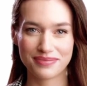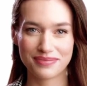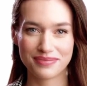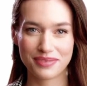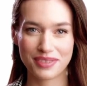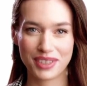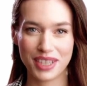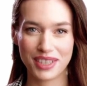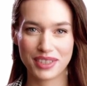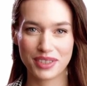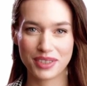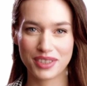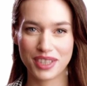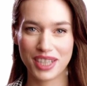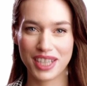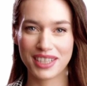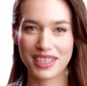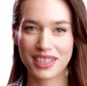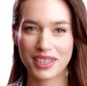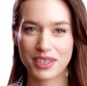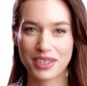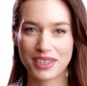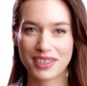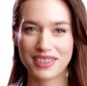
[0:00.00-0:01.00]
These
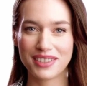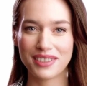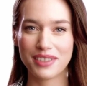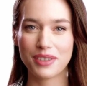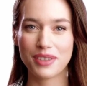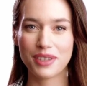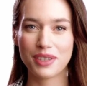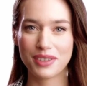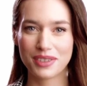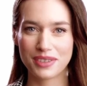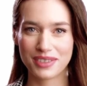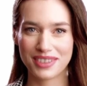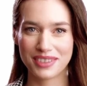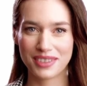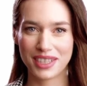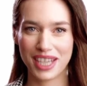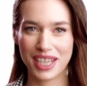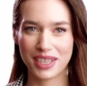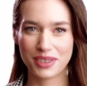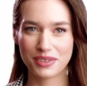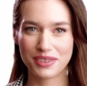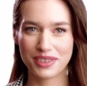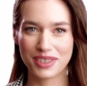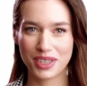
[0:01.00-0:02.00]
challenges include
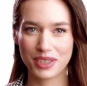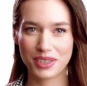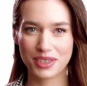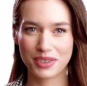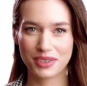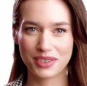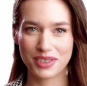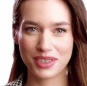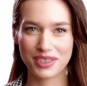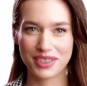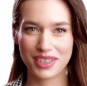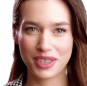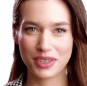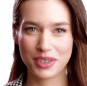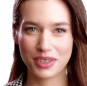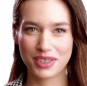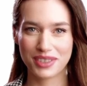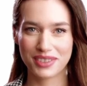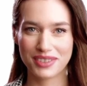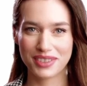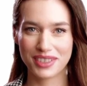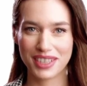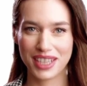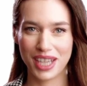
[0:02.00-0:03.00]
unsecured
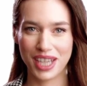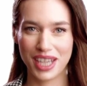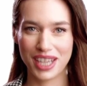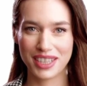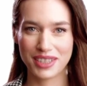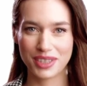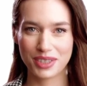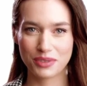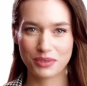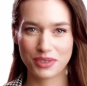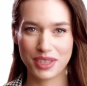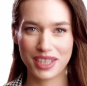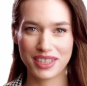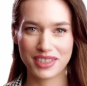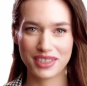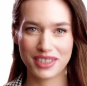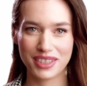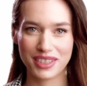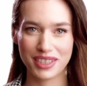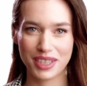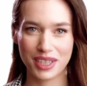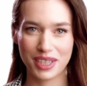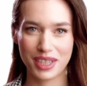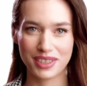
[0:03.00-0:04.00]
connections.
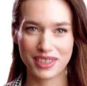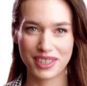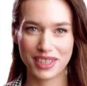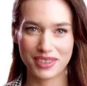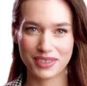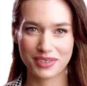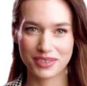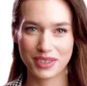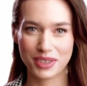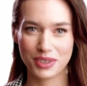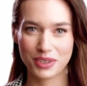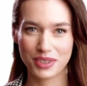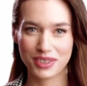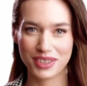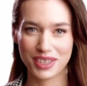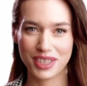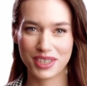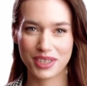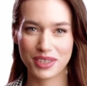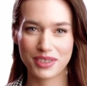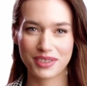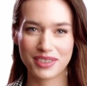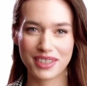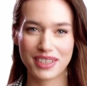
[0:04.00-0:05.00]
Devices that are not
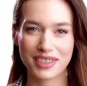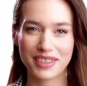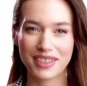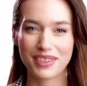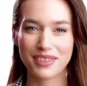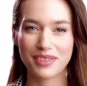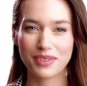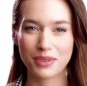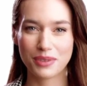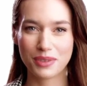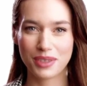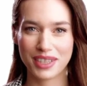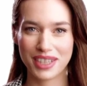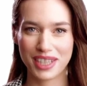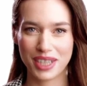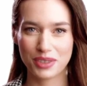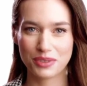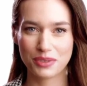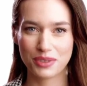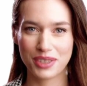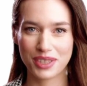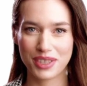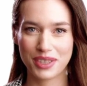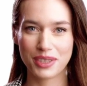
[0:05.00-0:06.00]
securely connected to a
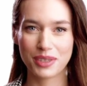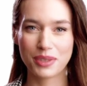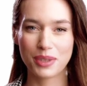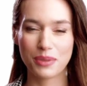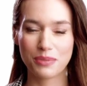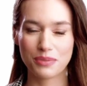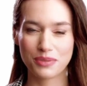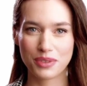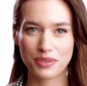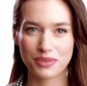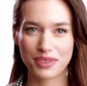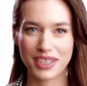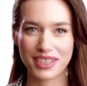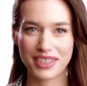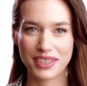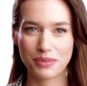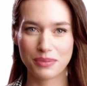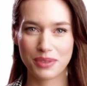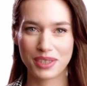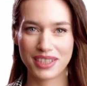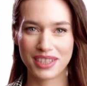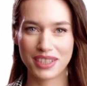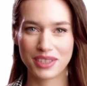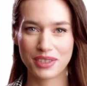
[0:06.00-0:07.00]
network could provide a
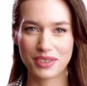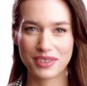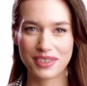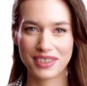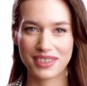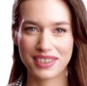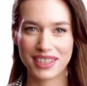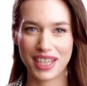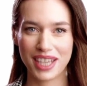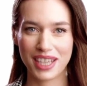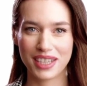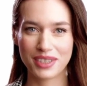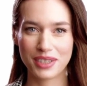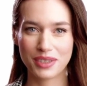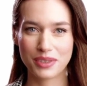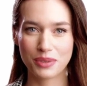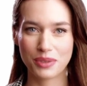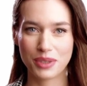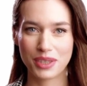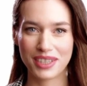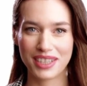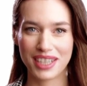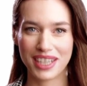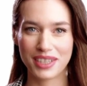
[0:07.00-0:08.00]
malicious attacker
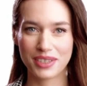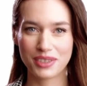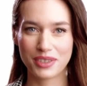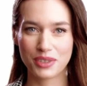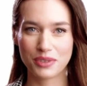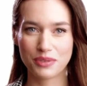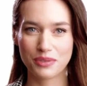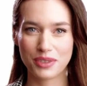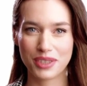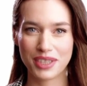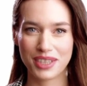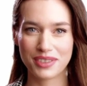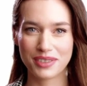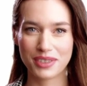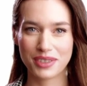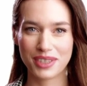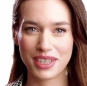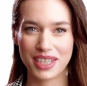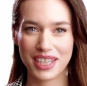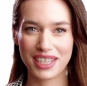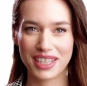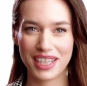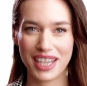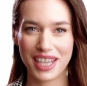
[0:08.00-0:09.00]
with an entry point to
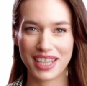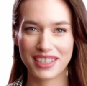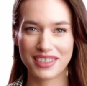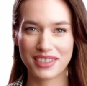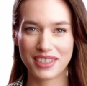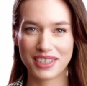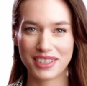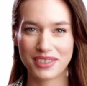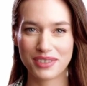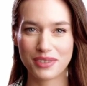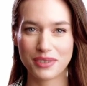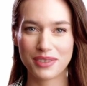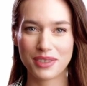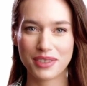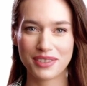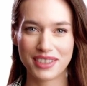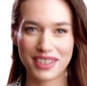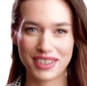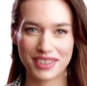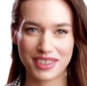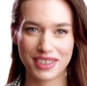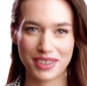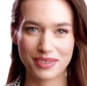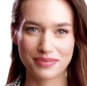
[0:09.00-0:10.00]
gain access to the
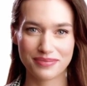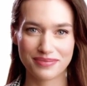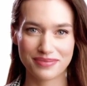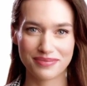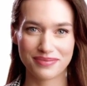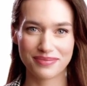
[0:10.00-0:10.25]
system.